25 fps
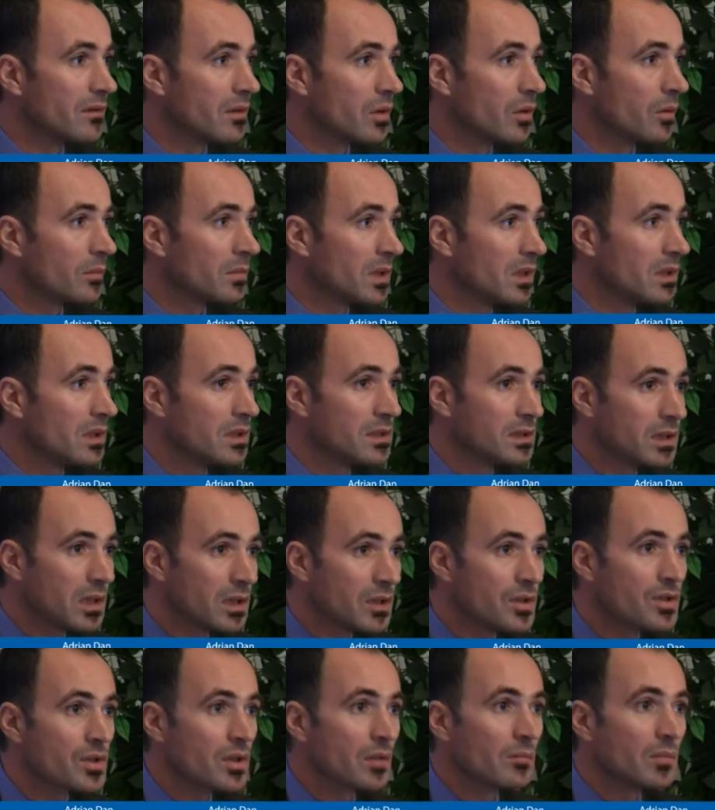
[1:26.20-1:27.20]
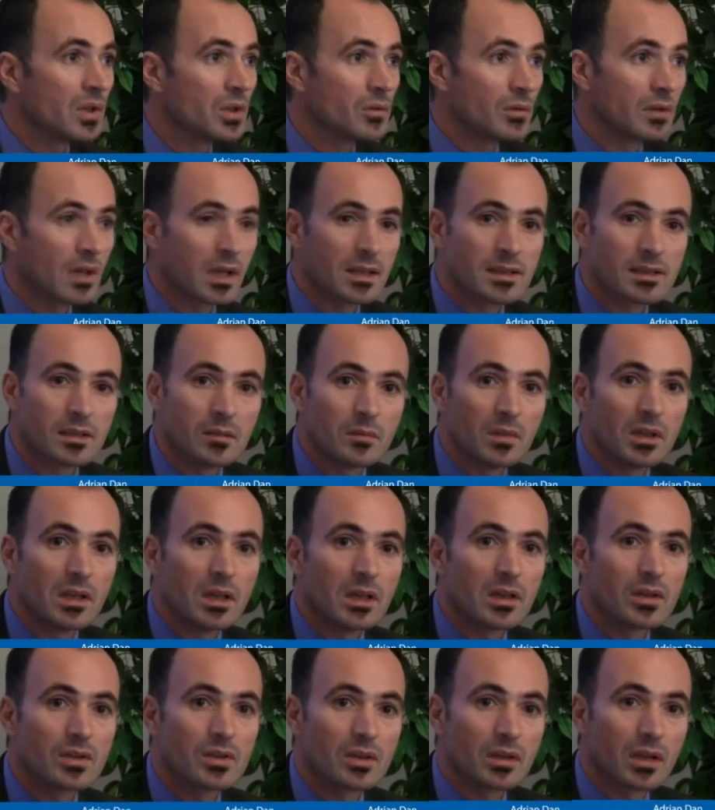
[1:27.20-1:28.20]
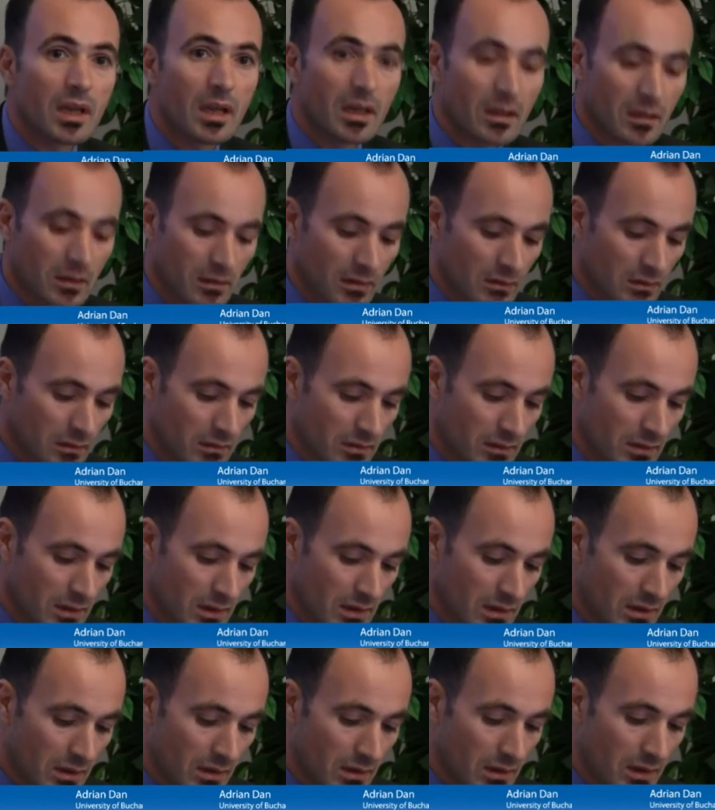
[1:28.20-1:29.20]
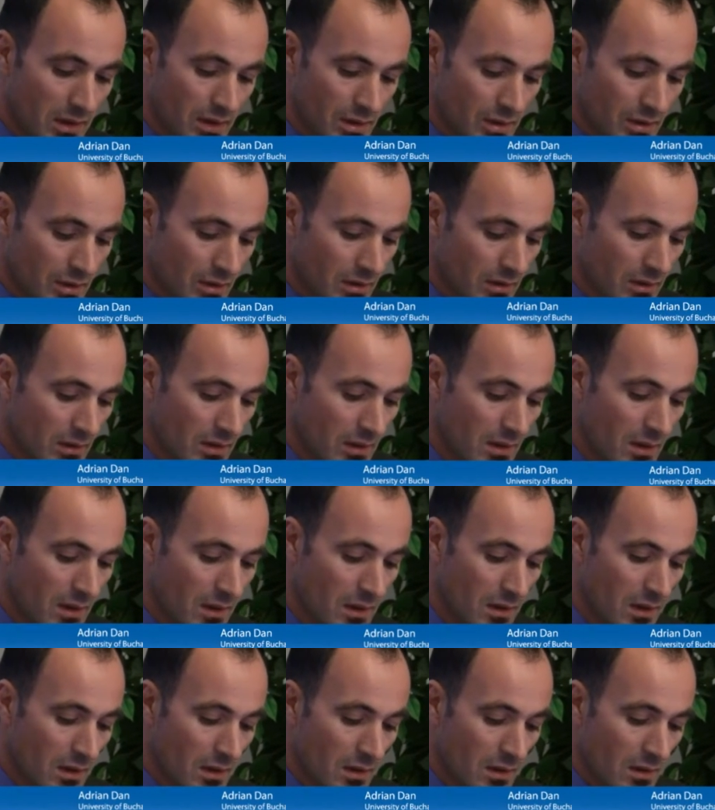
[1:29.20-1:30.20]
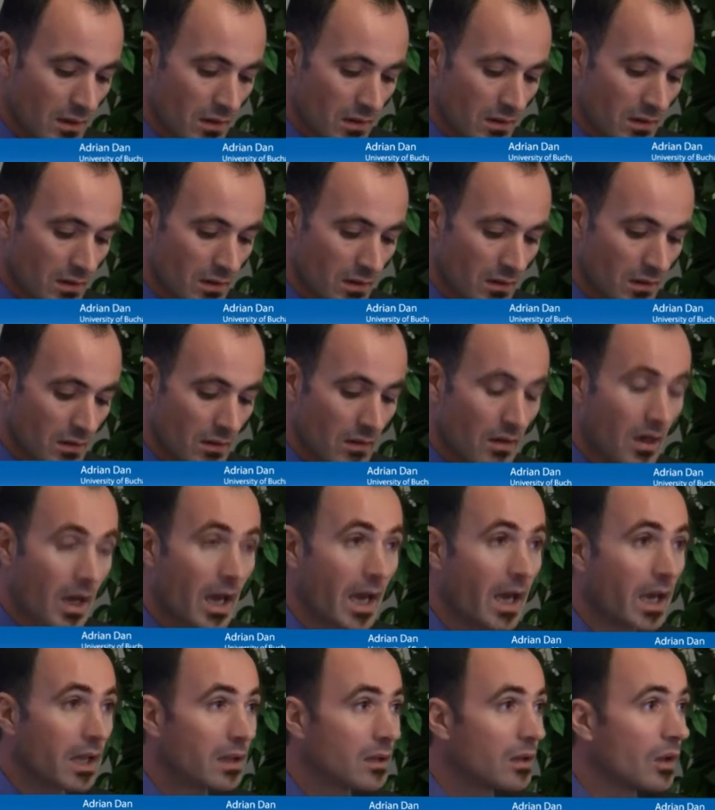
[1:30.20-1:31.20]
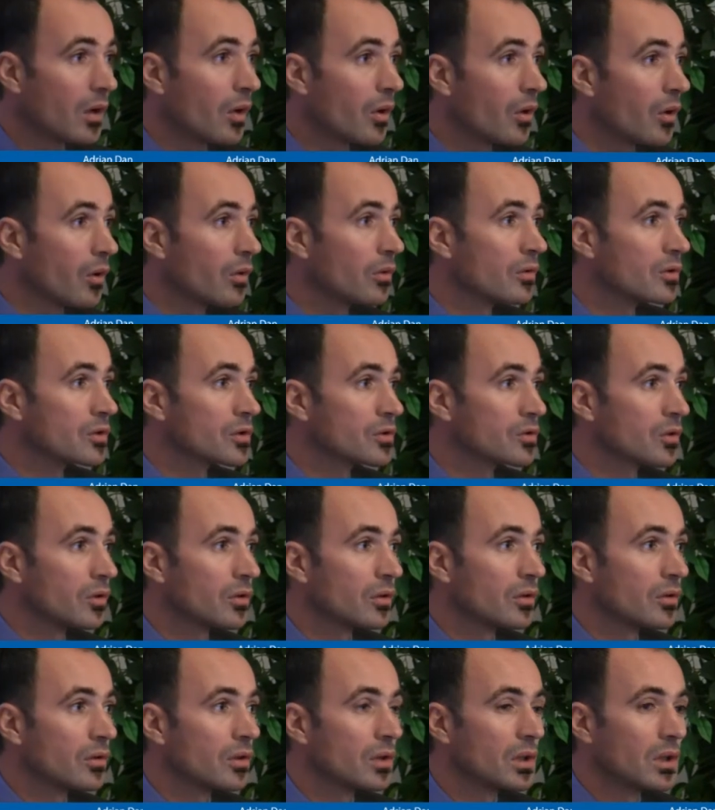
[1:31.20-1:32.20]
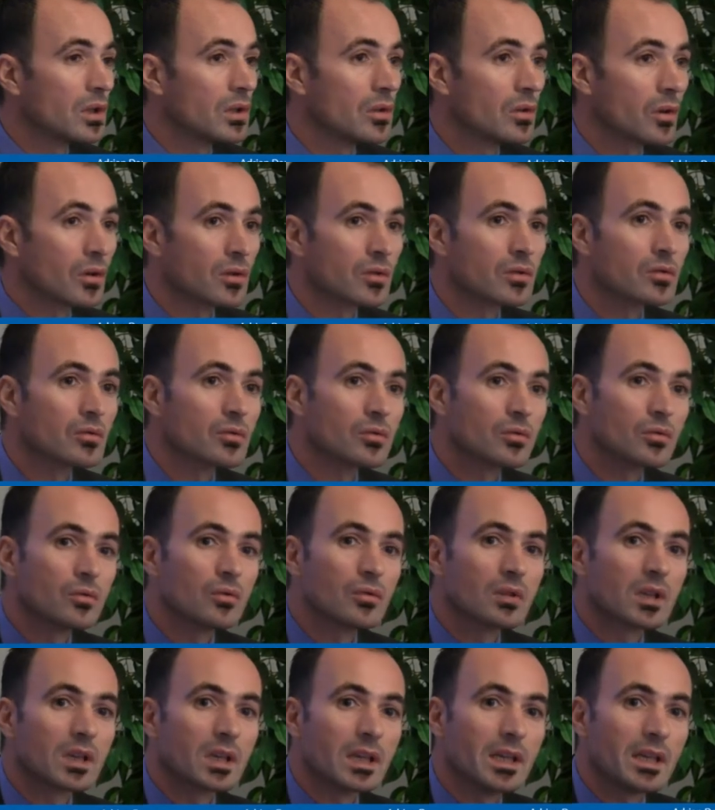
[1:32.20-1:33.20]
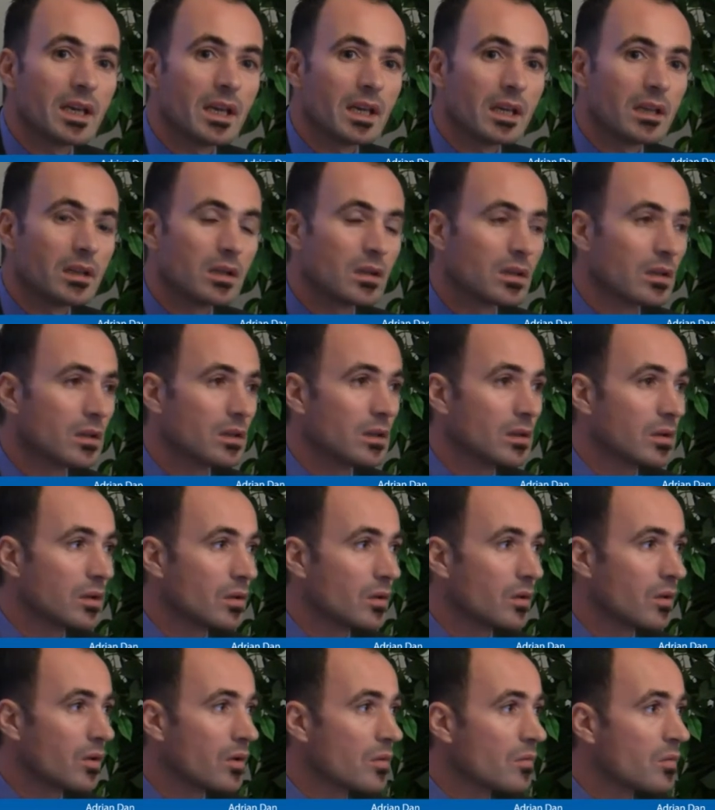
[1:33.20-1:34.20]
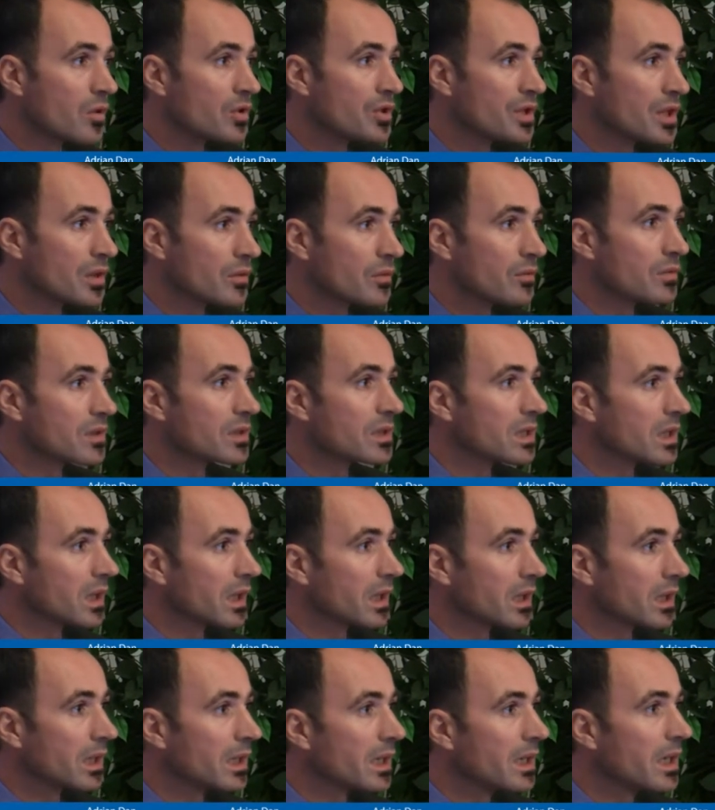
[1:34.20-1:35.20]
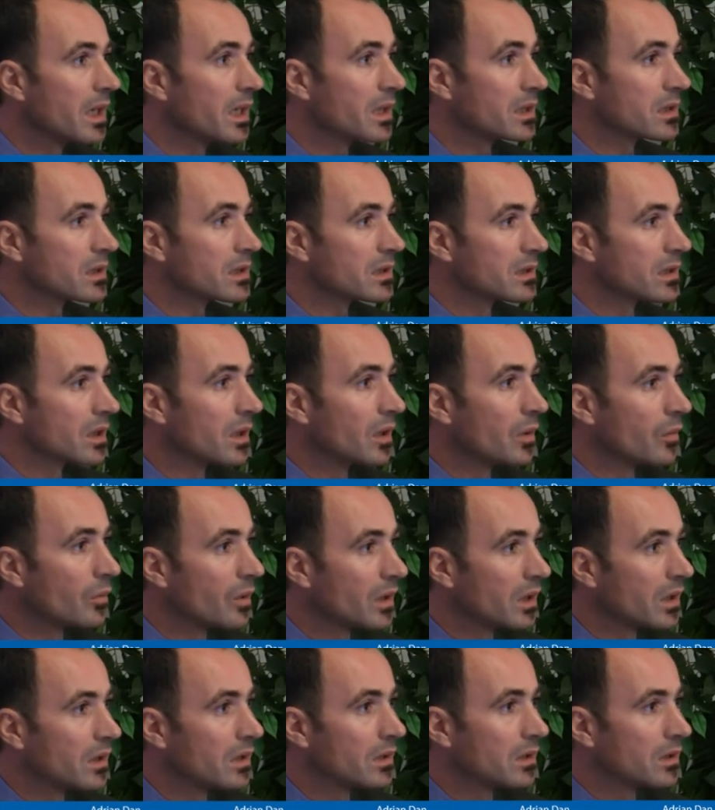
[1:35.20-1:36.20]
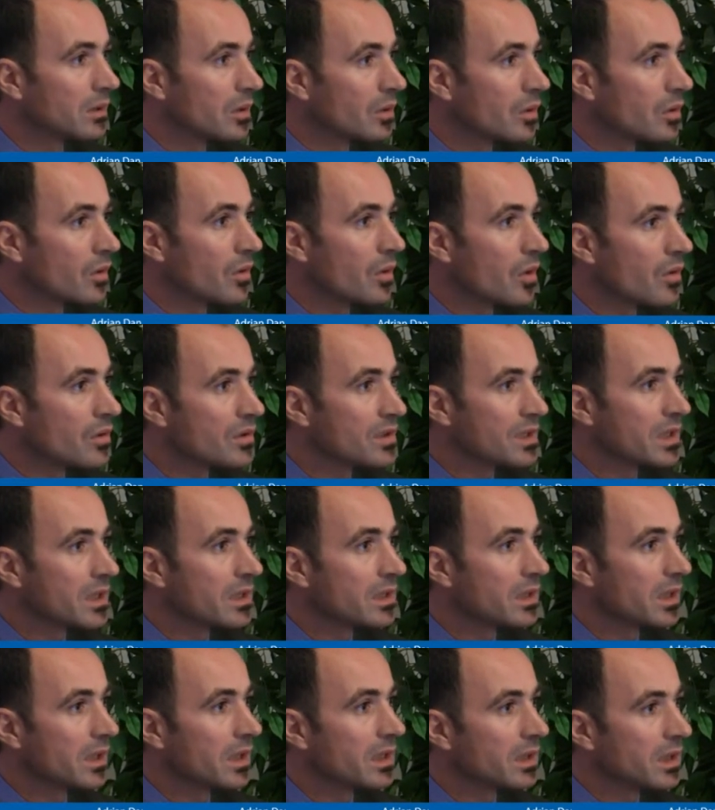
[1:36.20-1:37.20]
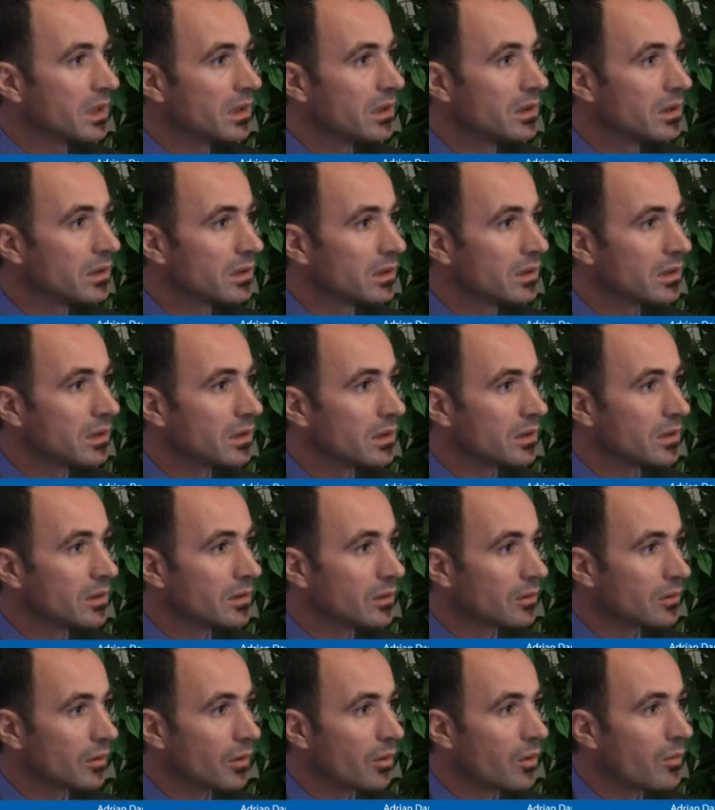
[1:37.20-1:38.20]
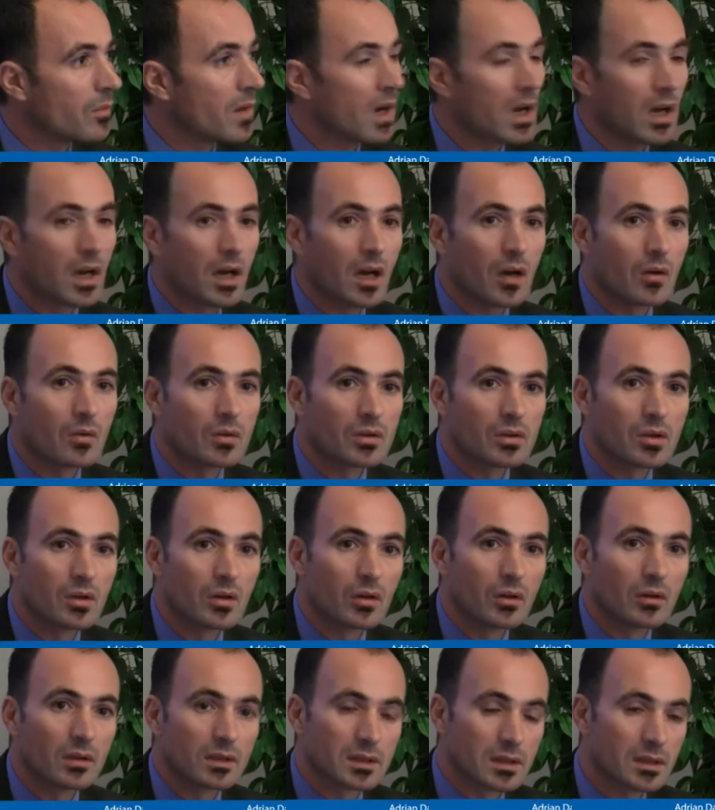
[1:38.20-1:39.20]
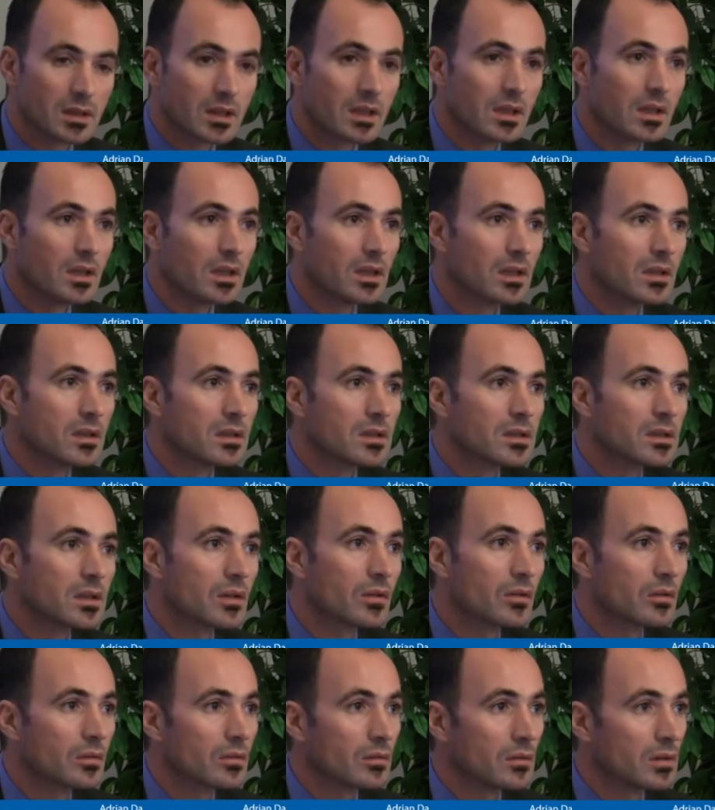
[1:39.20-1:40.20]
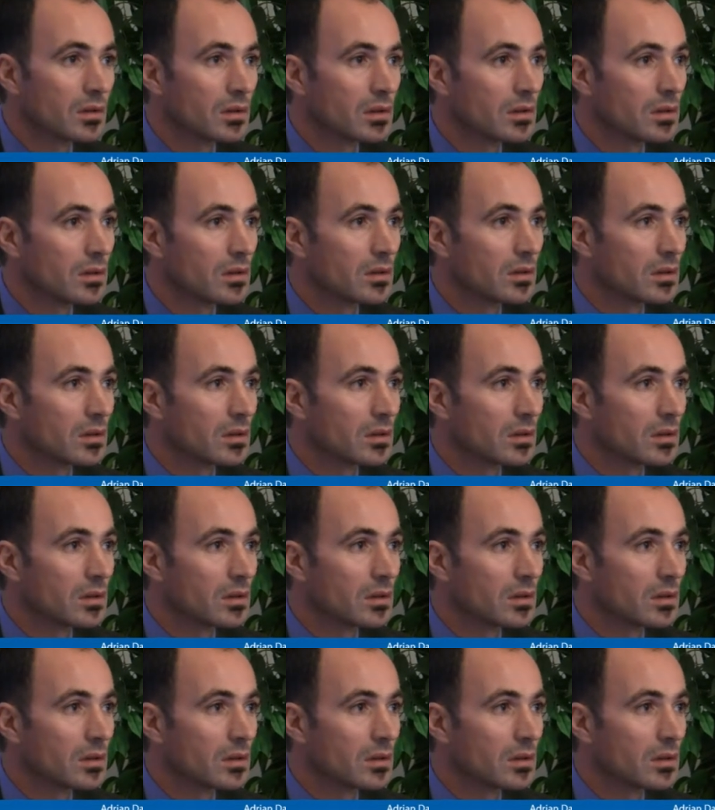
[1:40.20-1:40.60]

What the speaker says: develop the distinction between assimilation and integration. And also not to create homogeneous areas with concentrated Roma households. So